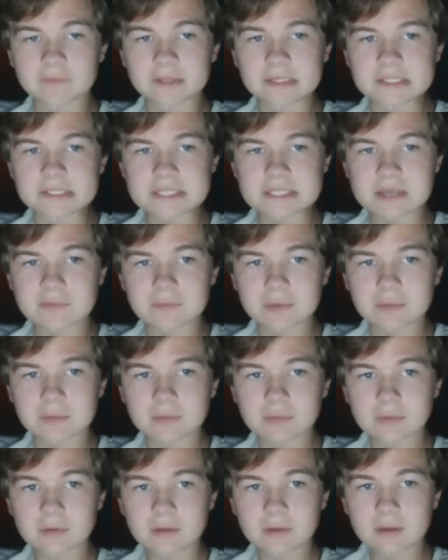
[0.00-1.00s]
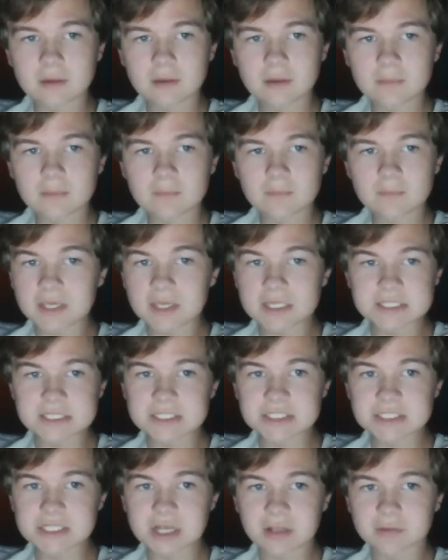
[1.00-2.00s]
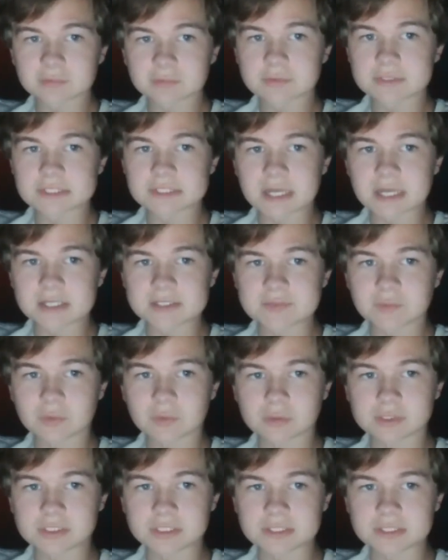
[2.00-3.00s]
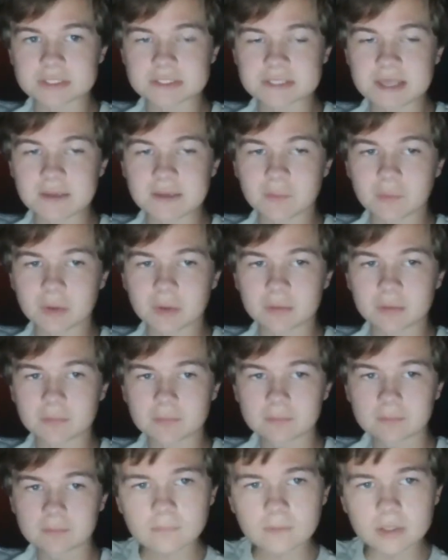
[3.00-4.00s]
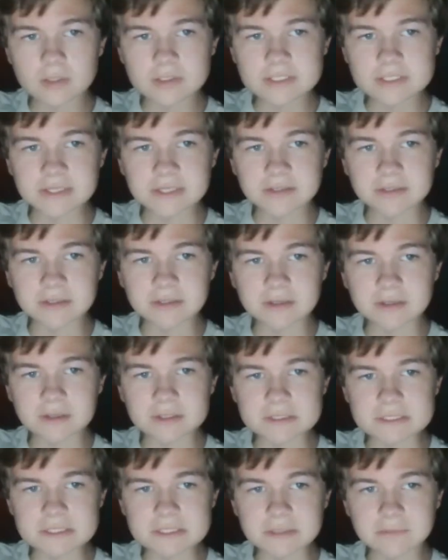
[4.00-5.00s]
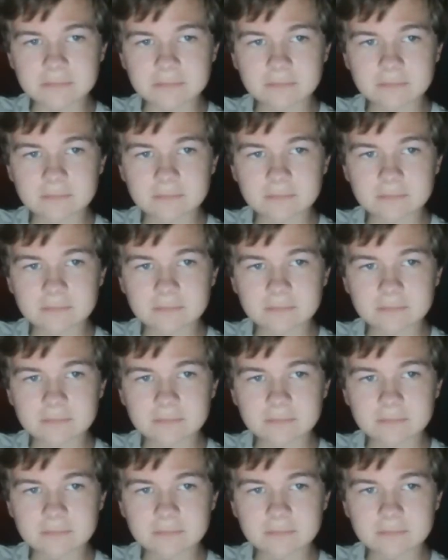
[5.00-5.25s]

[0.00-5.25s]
of eighty-seven. Because this child was not as fortunate as that one. Here's the ending cutscene.